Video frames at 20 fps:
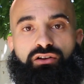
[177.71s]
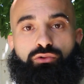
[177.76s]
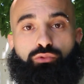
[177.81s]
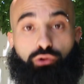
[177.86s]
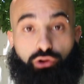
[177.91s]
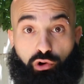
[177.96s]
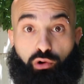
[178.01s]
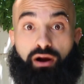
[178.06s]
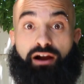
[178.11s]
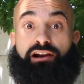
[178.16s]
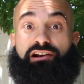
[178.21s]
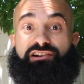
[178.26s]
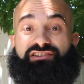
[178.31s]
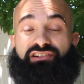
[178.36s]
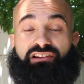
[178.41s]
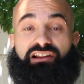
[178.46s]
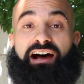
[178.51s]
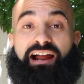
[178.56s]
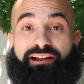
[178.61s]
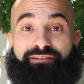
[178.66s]
requires
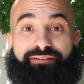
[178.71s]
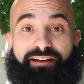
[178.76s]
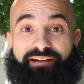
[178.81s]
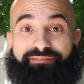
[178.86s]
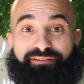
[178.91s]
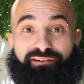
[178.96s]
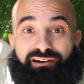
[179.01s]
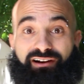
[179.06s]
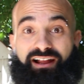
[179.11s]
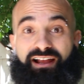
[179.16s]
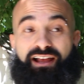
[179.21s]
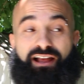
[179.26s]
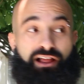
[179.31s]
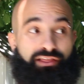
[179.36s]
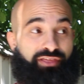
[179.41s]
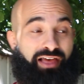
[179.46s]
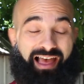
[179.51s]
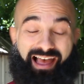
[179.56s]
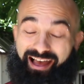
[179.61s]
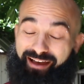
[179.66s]
a lot of effort.
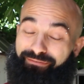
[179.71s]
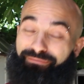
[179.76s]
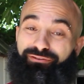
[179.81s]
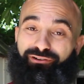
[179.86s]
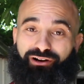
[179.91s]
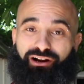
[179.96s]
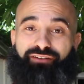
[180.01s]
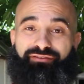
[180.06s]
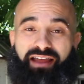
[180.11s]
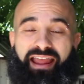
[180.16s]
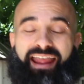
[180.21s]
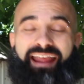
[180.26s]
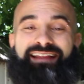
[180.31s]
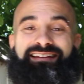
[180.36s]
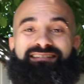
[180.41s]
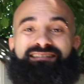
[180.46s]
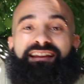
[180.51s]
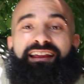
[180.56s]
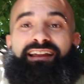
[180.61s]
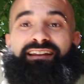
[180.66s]
The effort of a
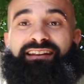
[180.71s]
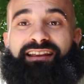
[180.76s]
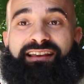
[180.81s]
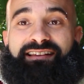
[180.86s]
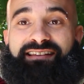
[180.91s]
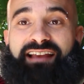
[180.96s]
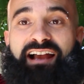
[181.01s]
handstand is